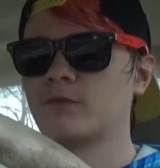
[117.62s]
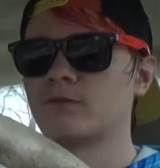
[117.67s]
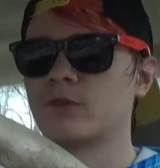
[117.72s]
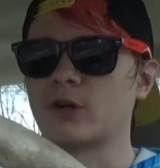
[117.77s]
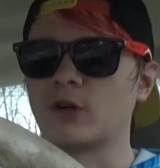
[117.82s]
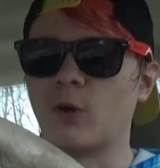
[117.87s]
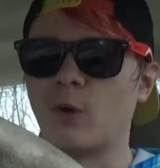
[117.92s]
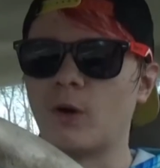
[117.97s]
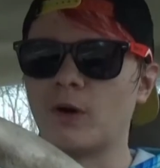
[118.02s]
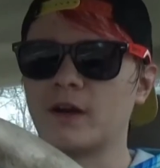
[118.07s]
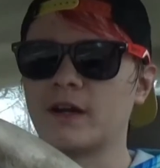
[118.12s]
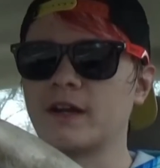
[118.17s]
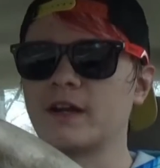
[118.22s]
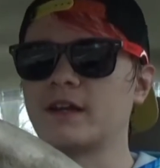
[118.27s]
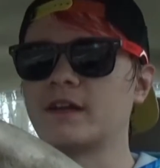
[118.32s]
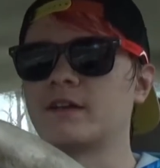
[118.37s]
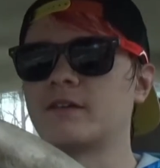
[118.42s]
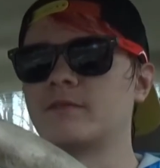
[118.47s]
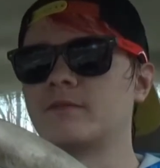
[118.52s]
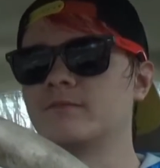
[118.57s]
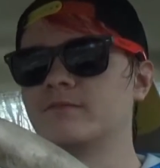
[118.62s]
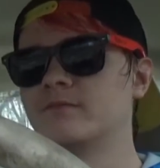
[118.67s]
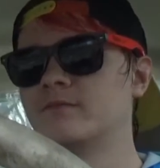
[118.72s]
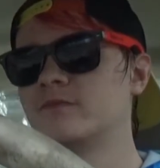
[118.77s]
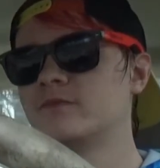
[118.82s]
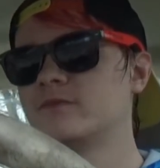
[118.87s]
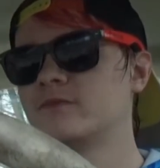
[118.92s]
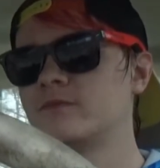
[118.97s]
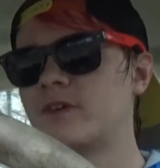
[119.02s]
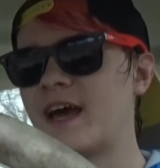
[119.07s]
recording and
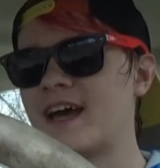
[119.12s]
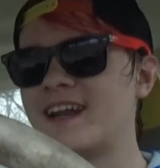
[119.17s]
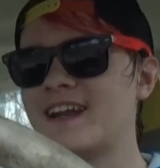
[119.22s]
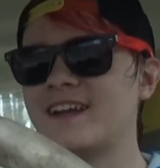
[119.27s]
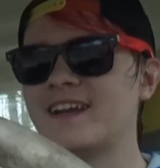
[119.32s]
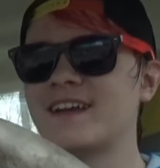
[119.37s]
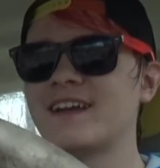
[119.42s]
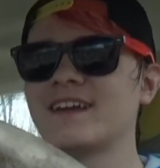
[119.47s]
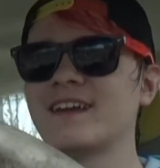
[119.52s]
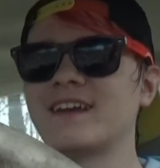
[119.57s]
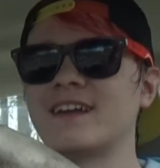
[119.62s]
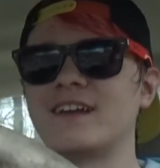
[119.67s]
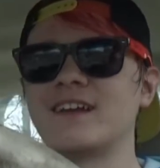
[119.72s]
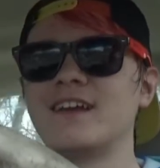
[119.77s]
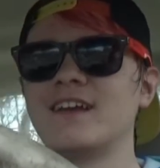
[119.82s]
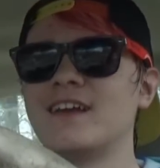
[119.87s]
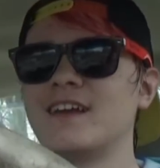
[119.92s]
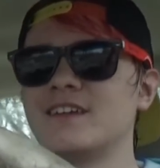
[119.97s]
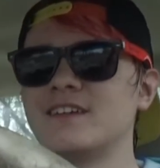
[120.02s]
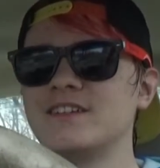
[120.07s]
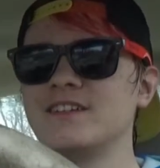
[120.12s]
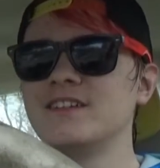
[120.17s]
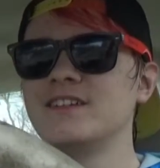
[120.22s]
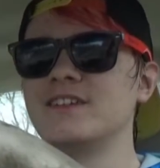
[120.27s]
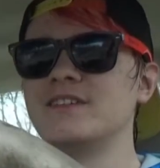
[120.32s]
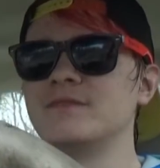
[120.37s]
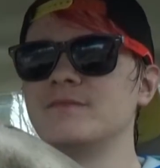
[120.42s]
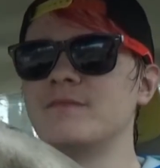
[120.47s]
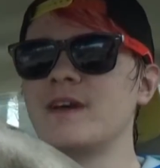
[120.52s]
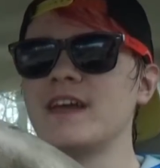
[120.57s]
editing,
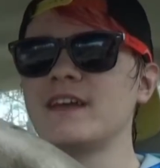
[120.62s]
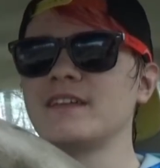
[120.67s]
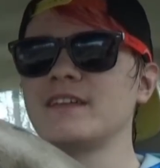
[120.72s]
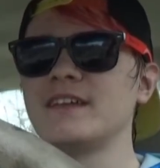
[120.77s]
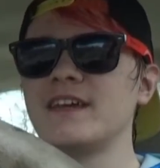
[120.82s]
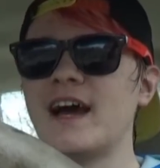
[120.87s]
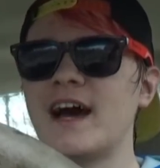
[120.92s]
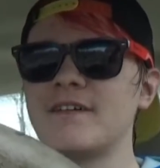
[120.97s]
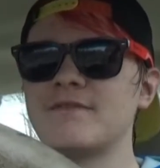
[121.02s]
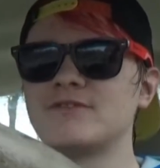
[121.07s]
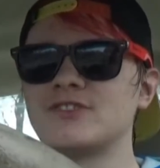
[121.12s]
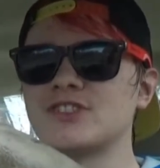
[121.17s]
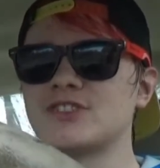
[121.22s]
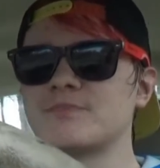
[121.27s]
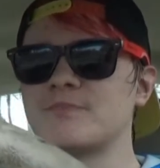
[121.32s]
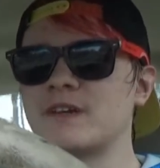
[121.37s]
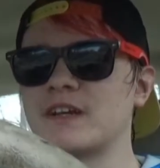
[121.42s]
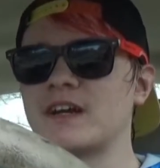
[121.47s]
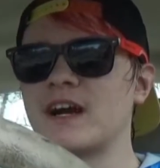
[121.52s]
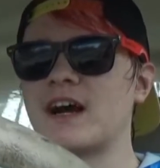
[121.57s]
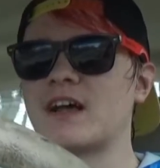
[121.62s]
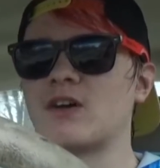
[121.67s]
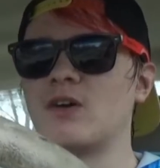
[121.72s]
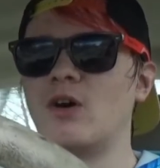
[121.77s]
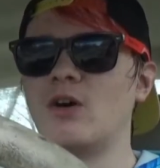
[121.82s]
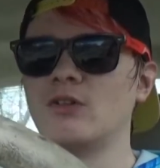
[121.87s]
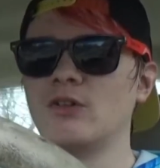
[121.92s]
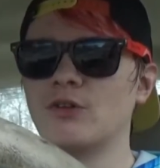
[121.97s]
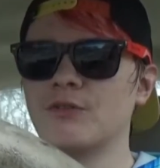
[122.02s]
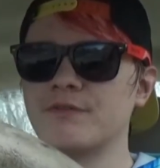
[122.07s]
and mainly I've just been kind of
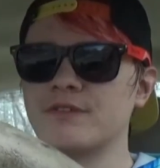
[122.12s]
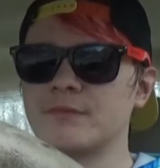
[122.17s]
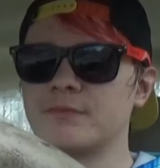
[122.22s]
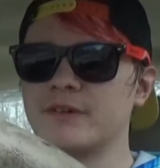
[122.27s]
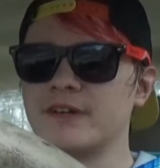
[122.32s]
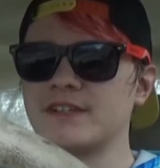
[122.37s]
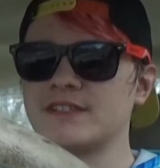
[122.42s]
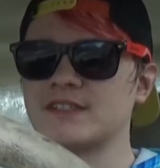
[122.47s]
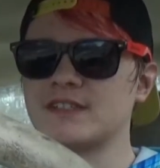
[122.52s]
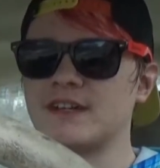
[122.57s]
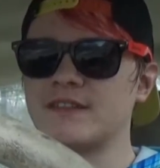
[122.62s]
all over the place